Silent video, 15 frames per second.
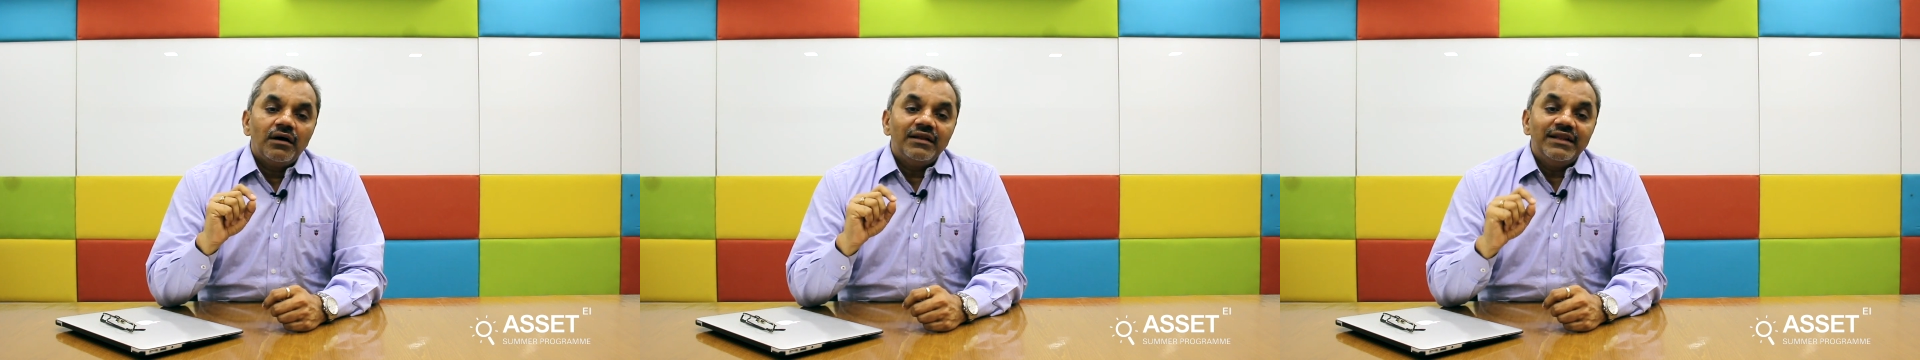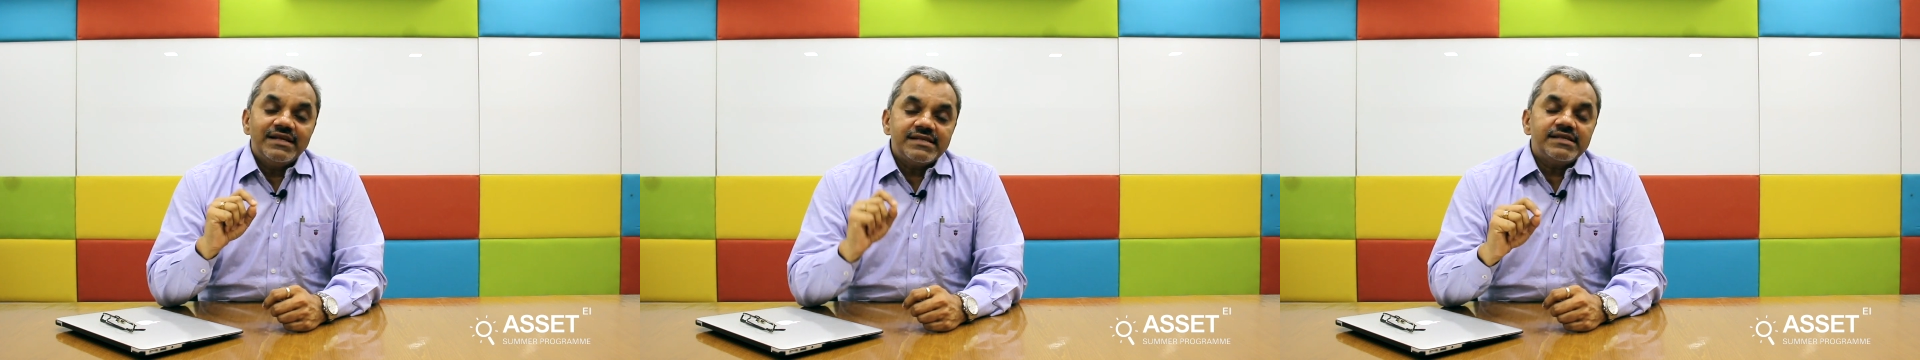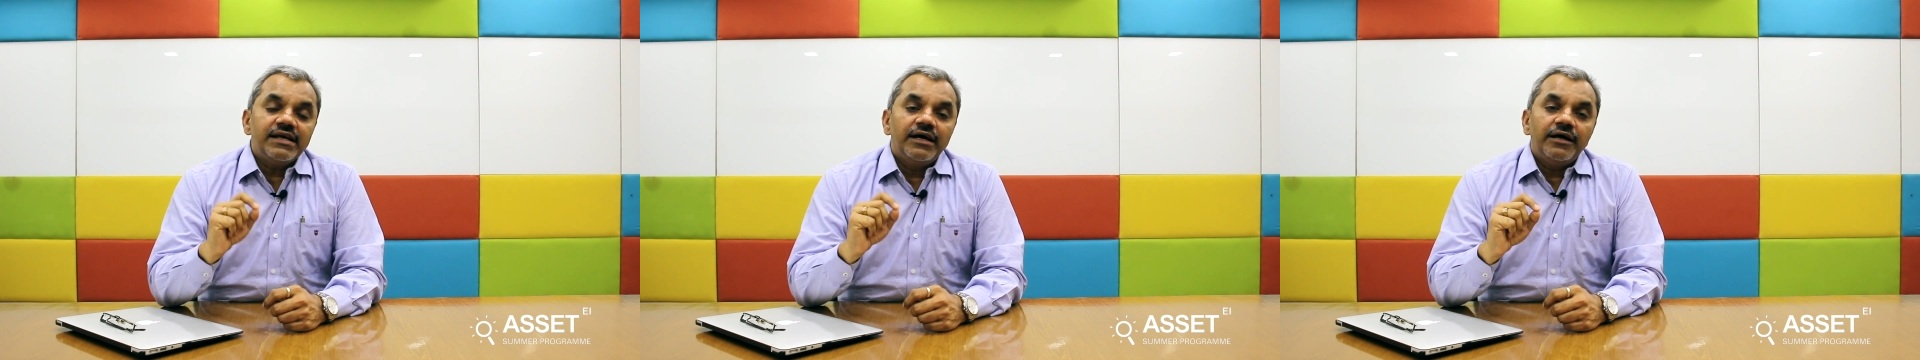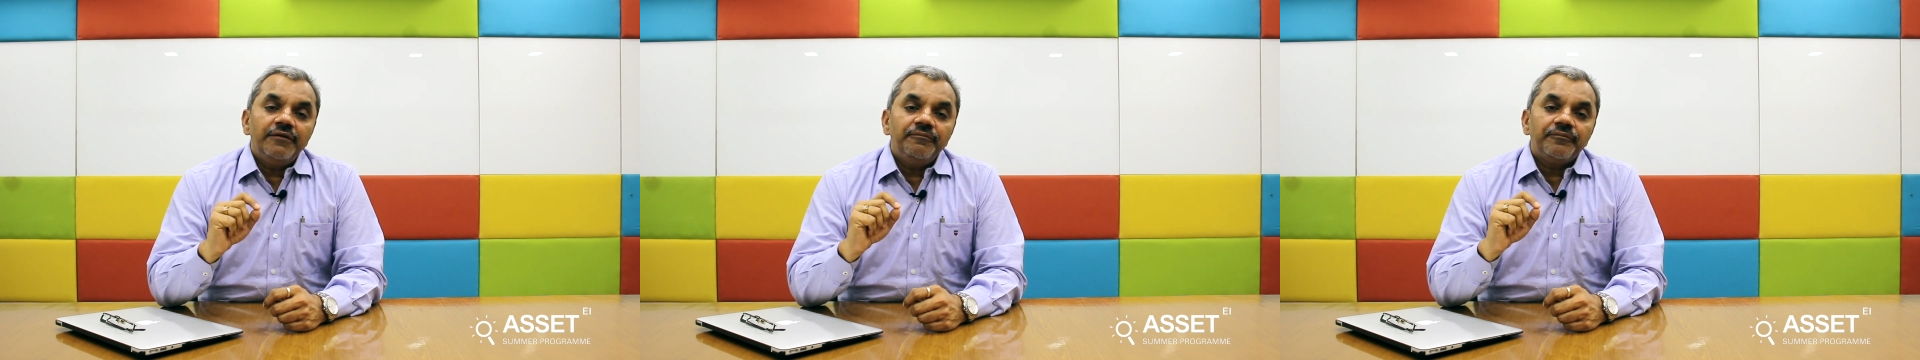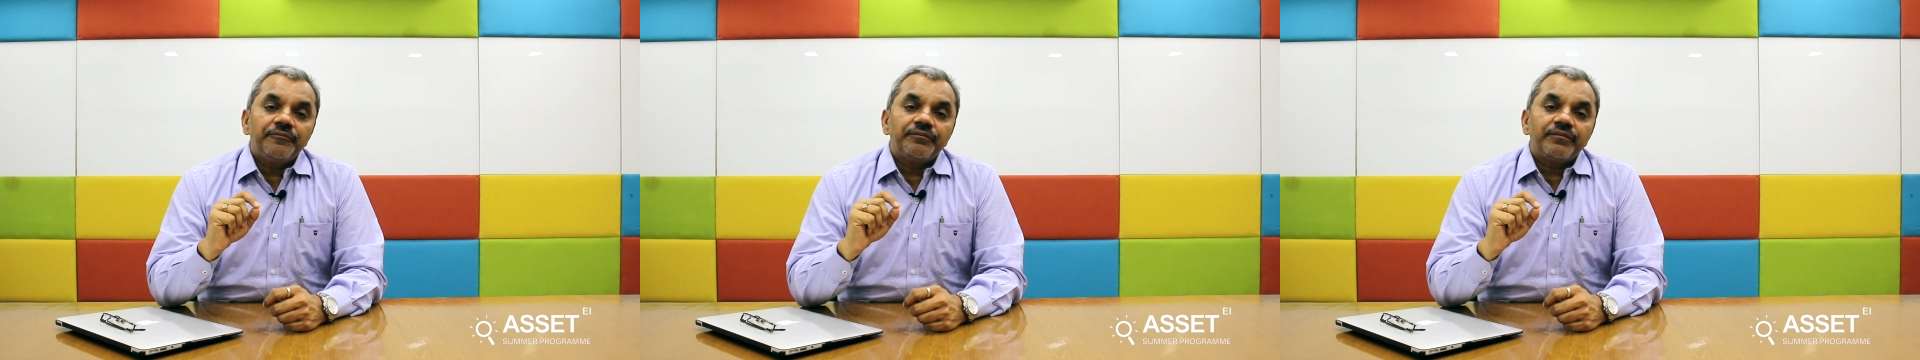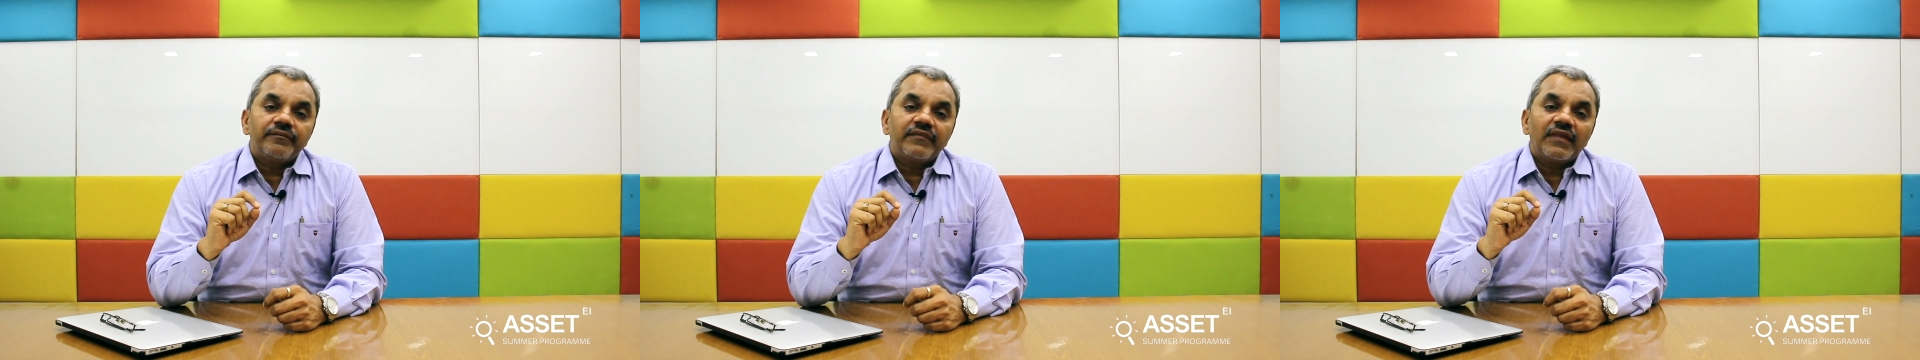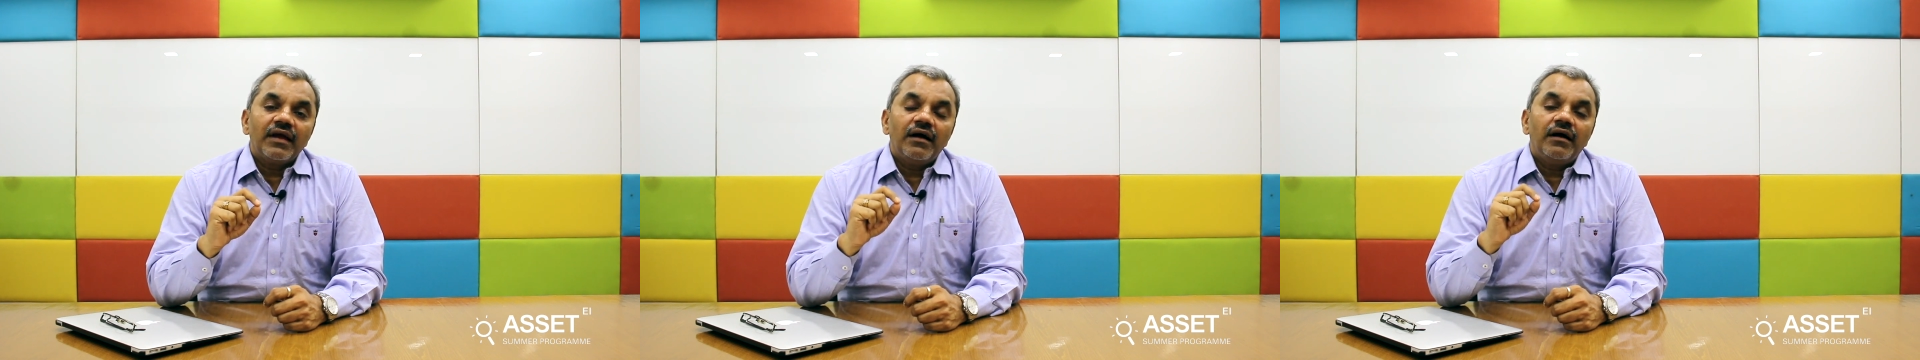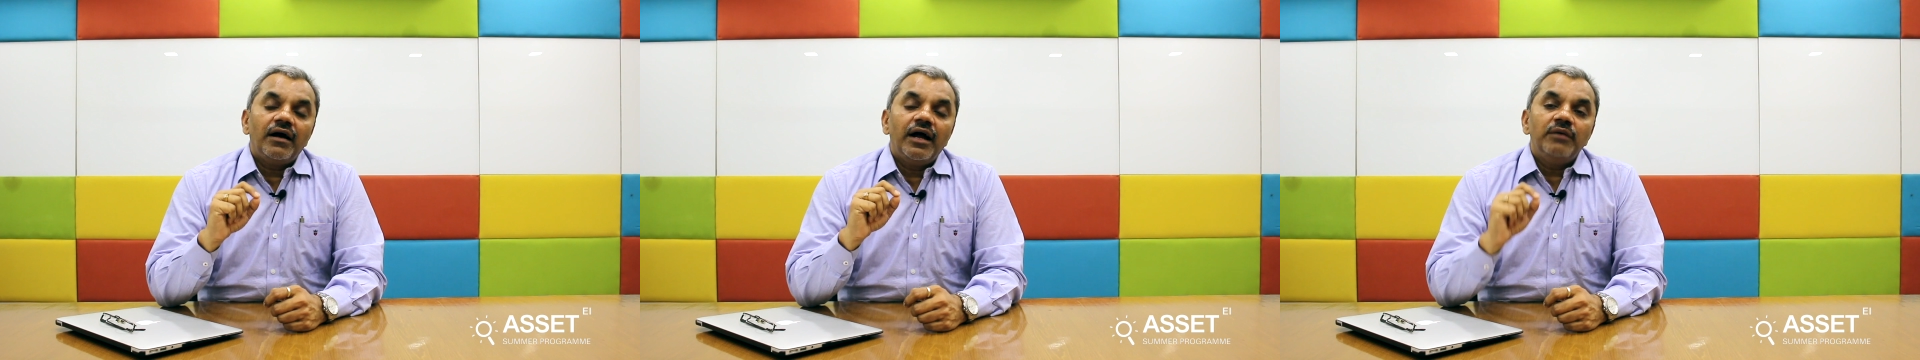This year,
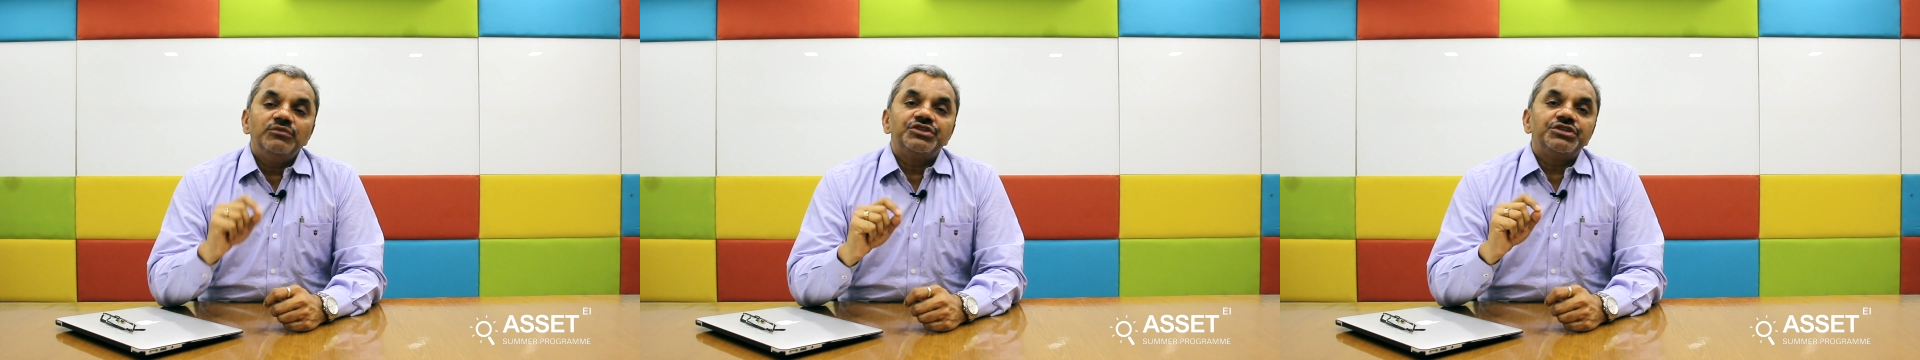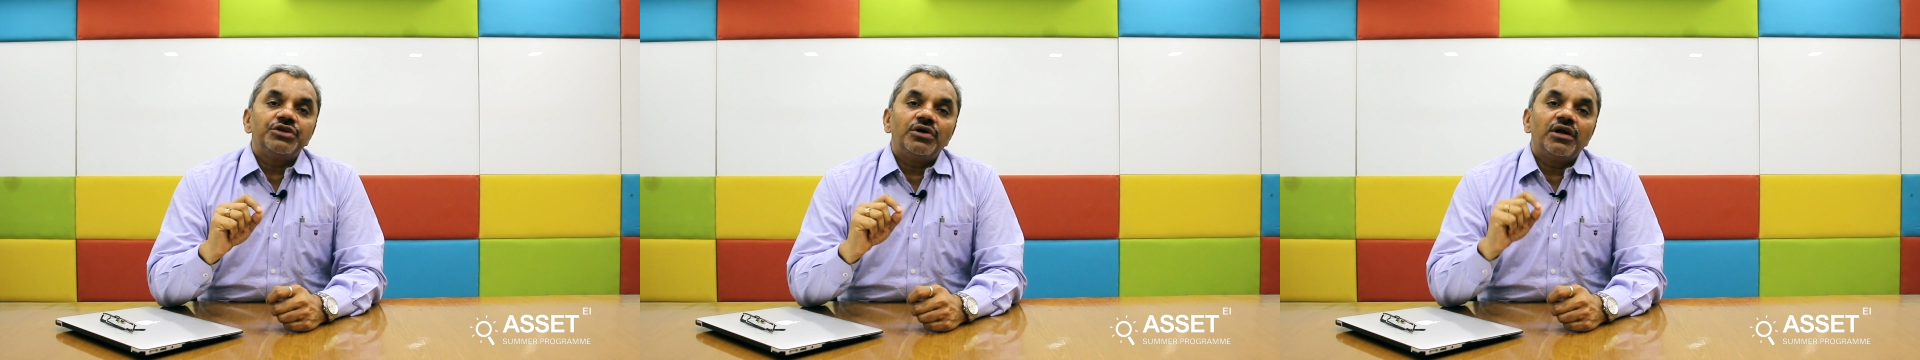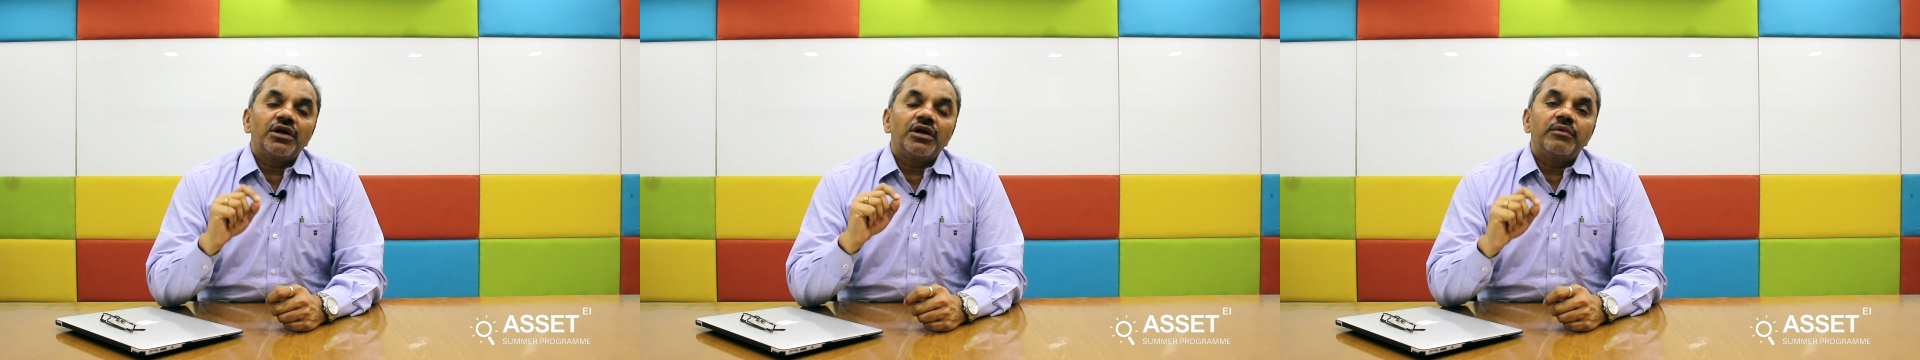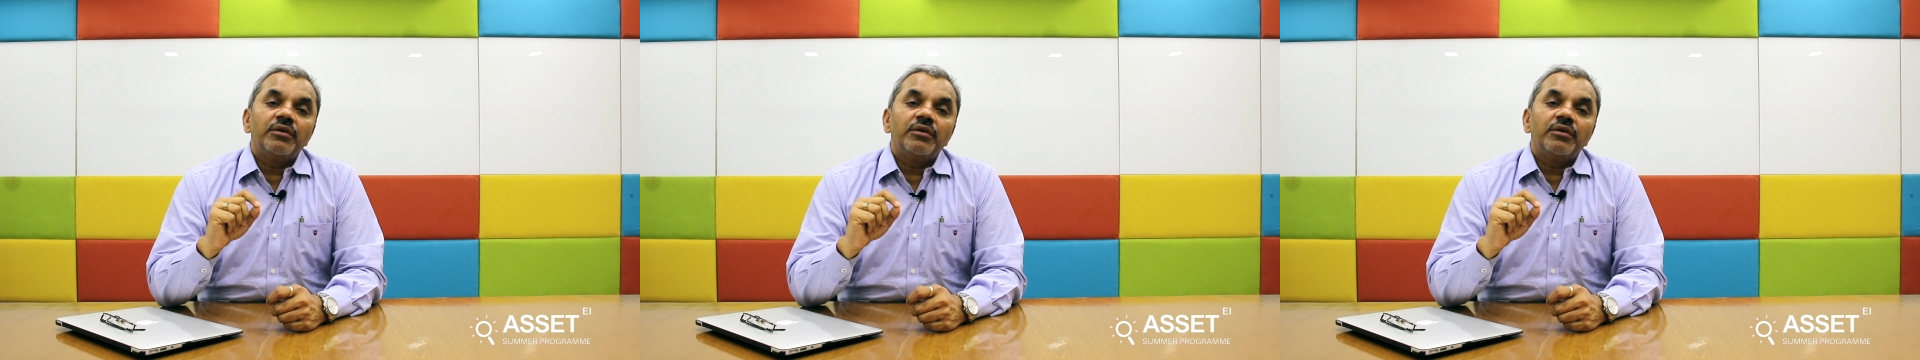I'm sure Dr.